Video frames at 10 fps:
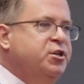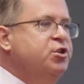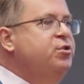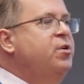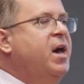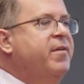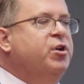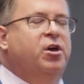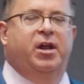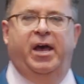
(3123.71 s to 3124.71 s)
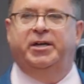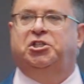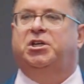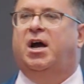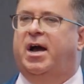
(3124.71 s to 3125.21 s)
Do you have a good
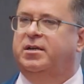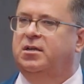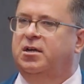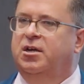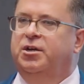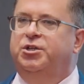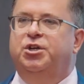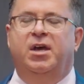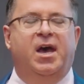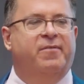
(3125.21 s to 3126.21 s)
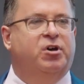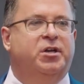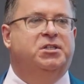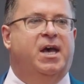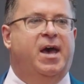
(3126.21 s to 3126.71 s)
headshot? Do you have a
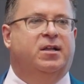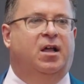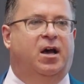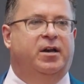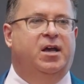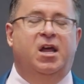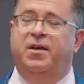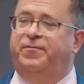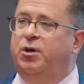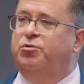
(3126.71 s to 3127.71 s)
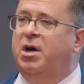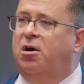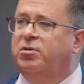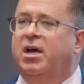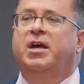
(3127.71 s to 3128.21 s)
good tagline? And if you don't,
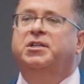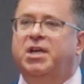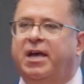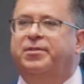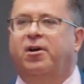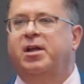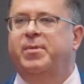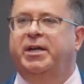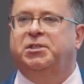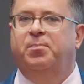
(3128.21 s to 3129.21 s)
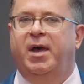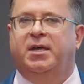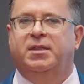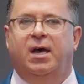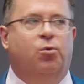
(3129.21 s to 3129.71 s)
take 30 minutes and make it
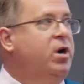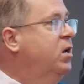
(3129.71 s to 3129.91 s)
that way.